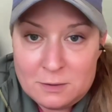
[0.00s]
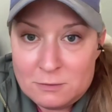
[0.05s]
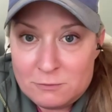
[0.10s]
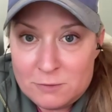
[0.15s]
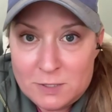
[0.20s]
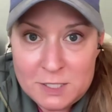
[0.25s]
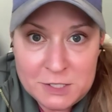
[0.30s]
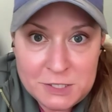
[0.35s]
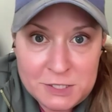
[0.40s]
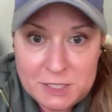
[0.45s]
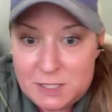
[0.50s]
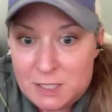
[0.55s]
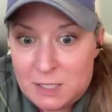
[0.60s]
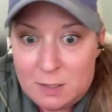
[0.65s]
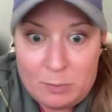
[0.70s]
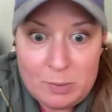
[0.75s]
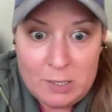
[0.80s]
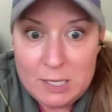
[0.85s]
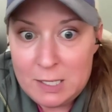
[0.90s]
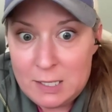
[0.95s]
rushed and in
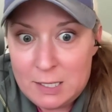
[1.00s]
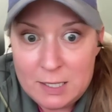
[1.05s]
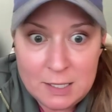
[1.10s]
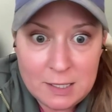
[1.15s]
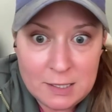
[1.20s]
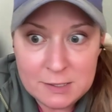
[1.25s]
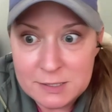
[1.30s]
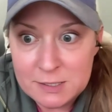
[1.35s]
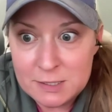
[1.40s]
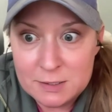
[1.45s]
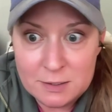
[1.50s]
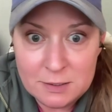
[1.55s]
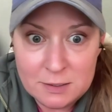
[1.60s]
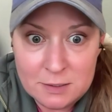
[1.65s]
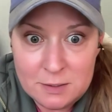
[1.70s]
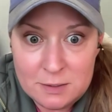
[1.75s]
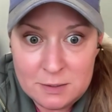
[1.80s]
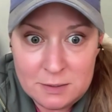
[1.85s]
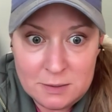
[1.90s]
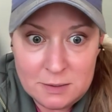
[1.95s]
a panic
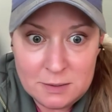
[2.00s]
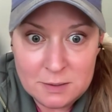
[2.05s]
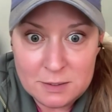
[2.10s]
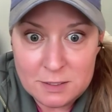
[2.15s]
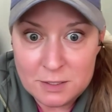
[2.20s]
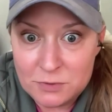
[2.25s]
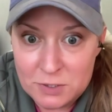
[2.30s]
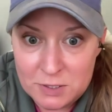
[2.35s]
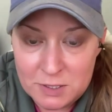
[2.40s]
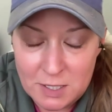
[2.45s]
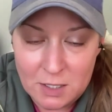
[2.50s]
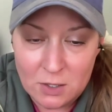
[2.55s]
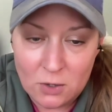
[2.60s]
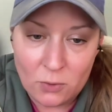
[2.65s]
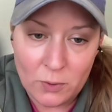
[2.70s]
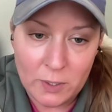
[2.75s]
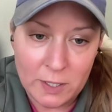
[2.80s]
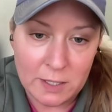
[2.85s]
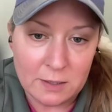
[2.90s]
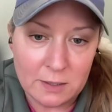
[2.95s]
to get the day
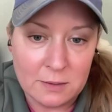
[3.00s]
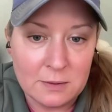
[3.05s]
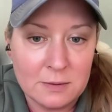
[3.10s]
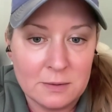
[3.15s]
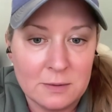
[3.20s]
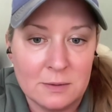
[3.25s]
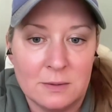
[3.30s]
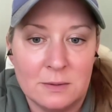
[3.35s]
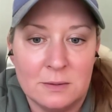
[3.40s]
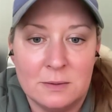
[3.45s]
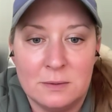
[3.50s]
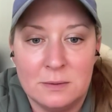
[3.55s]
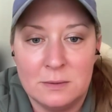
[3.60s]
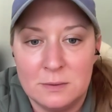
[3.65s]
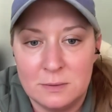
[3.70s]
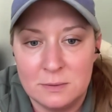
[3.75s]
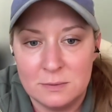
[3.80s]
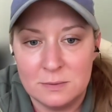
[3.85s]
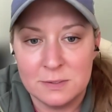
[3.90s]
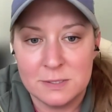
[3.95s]
going.
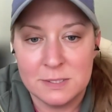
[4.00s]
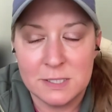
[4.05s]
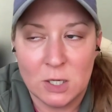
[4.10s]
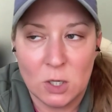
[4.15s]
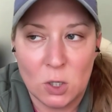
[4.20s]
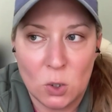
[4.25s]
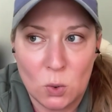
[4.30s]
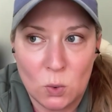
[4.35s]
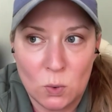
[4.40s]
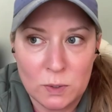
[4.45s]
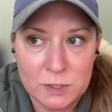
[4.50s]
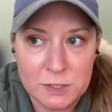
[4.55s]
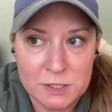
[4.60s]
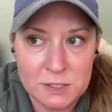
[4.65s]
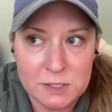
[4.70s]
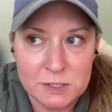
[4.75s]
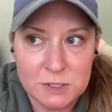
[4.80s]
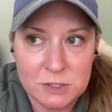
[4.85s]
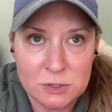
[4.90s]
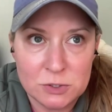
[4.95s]
So
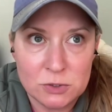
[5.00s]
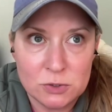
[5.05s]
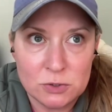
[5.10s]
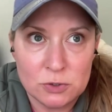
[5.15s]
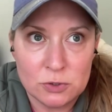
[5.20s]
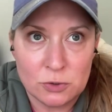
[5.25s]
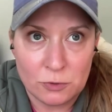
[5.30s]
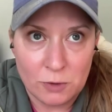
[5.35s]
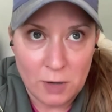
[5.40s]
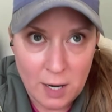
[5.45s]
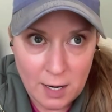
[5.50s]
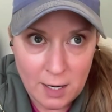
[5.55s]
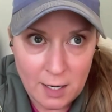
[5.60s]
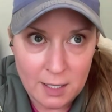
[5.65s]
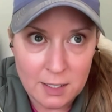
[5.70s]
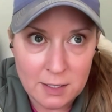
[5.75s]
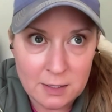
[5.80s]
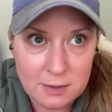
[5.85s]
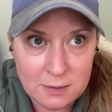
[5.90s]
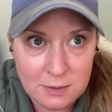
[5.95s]
just
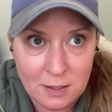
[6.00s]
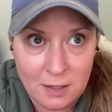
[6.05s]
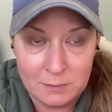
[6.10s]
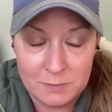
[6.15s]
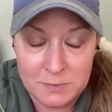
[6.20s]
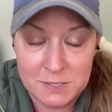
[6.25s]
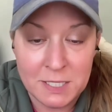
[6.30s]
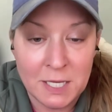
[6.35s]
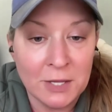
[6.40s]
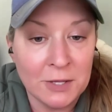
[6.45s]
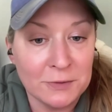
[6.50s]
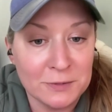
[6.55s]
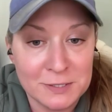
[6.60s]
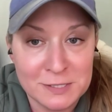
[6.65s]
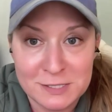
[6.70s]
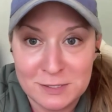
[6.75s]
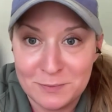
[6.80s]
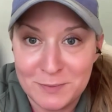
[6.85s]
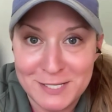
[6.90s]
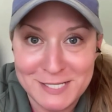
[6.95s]
try, I'm telling this
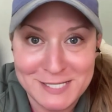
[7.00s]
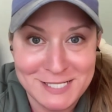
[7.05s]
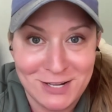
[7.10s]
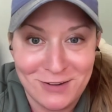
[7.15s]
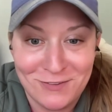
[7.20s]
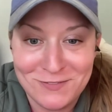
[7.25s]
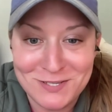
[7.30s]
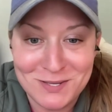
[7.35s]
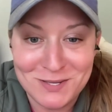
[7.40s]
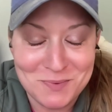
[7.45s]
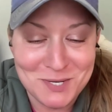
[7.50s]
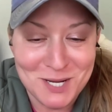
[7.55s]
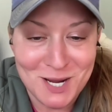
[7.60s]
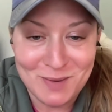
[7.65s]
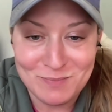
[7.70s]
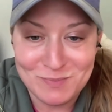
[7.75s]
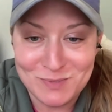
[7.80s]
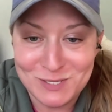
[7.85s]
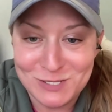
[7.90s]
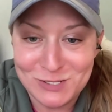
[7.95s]
to myself
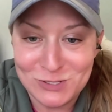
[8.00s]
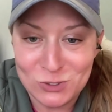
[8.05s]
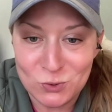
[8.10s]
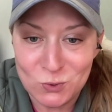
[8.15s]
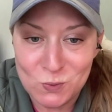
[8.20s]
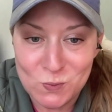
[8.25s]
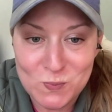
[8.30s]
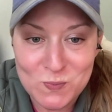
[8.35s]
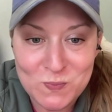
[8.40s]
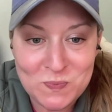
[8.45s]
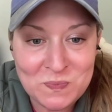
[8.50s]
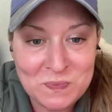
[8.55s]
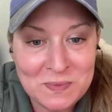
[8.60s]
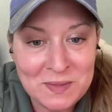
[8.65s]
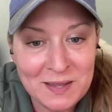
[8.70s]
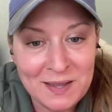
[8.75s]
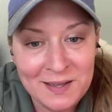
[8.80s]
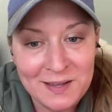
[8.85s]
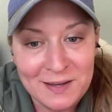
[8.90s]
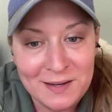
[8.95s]
sometimes too,
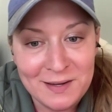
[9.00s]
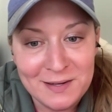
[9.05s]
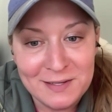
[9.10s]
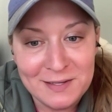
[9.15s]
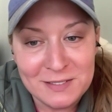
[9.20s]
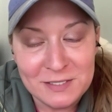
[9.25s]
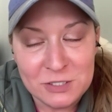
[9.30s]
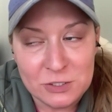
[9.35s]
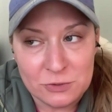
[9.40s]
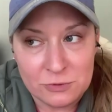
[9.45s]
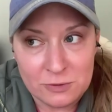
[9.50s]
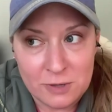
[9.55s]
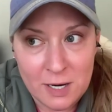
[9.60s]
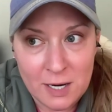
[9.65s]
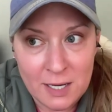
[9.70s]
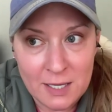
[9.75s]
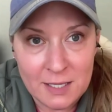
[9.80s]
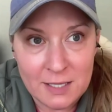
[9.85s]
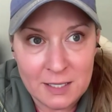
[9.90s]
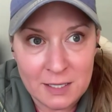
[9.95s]

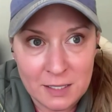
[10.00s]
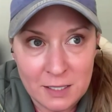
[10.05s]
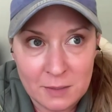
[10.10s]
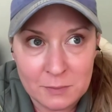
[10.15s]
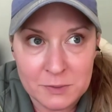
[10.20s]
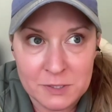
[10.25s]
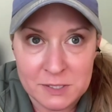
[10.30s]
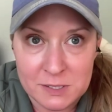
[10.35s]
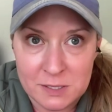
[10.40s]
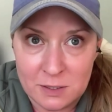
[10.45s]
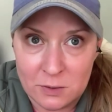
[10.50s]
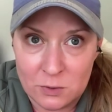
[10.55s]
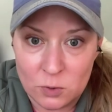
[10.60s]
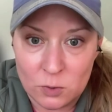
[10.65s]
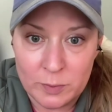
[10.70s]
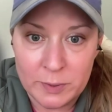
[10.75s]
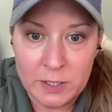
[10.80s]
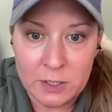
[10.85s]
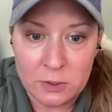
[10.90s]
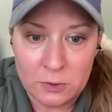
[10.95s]
try getting up just a little
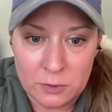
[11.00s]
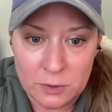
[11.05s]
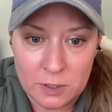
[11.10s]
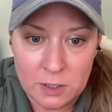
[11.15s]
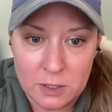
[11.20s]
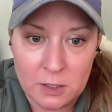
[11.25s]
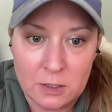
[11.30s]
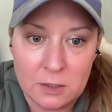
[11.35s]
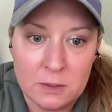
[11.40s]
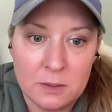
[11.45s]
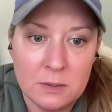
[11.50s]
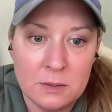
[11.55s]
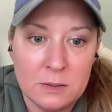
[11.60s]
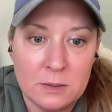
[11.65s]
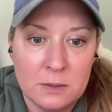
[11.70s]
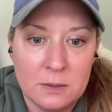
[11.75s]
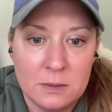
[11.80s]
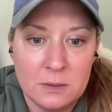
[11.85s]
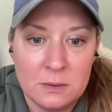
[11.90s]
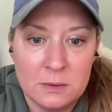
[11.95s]
bit earlier
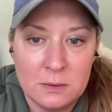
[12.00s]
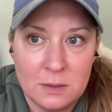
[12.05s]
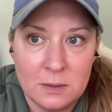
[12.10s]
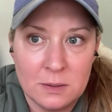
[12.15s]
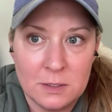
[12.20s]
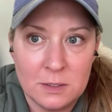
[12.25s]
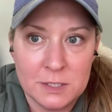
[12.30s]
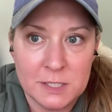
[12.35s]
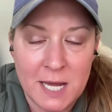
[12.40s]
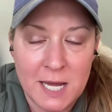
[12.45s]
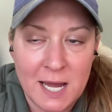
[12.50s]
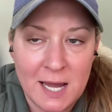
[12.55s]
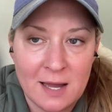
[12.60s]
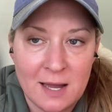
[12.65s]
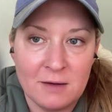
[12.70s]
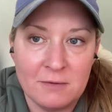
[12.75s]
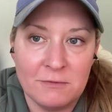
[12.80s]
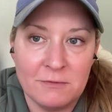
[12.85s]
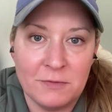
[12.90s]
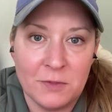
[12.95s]
to
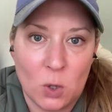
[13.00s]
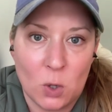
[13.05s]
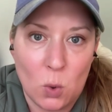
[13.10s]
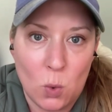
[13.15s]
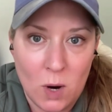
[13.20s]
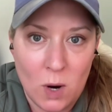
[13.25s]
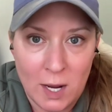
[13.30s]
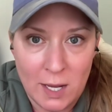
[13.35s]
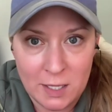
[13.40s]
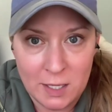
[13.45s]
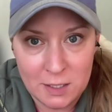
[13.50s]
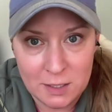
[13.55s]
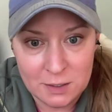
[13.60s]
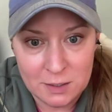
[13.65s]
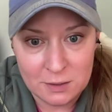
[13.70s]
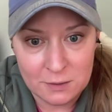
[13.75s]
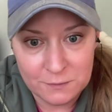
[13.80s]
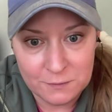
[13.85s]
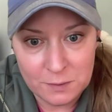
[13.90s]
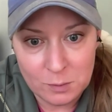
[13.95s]
have the quiet
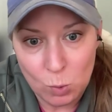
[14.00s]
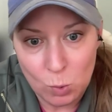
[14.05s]
of the